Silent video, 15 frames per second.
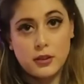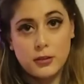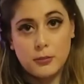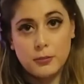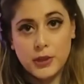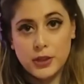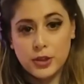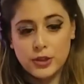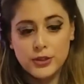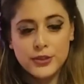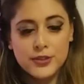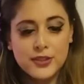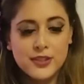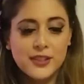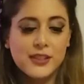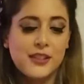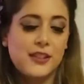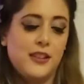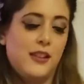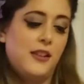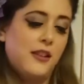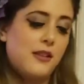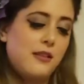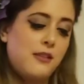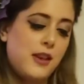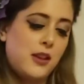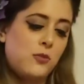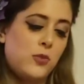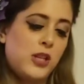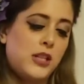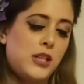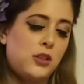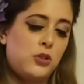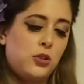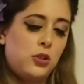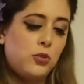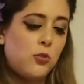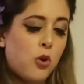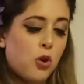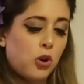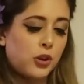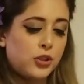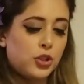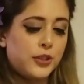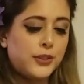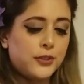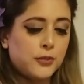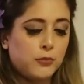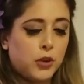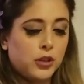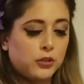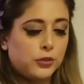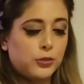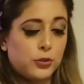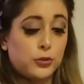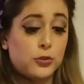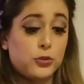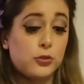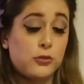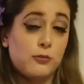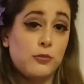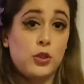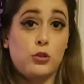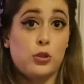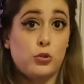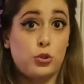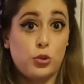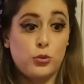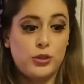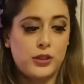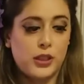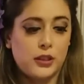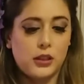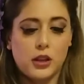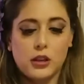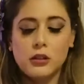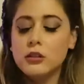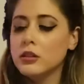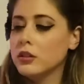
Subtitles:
bitters. Then we did 2 oranges, muddled or juiced in there.